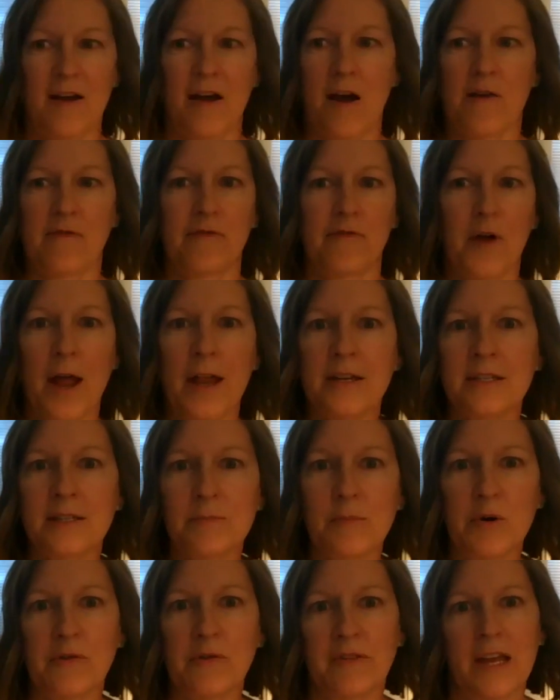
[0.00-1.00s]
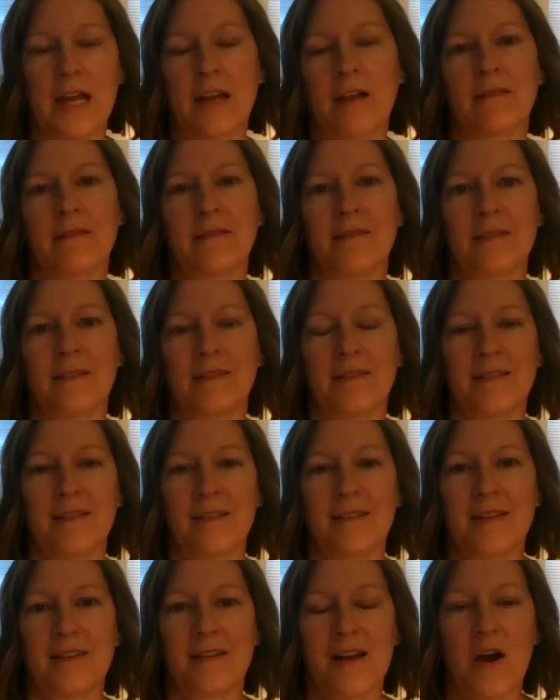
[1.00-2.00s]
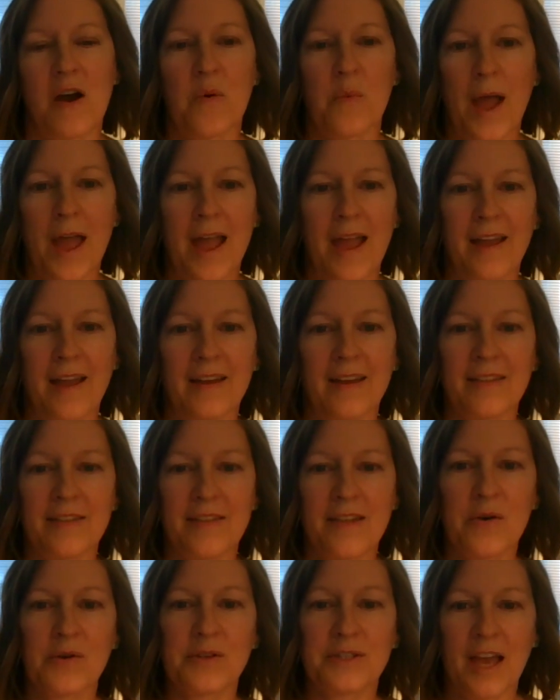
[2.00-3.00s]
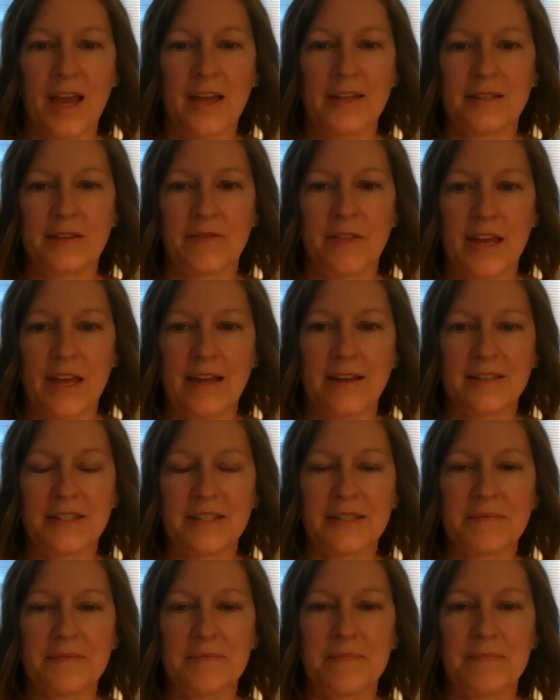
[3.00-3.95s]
a friend moving away, those kinds of things.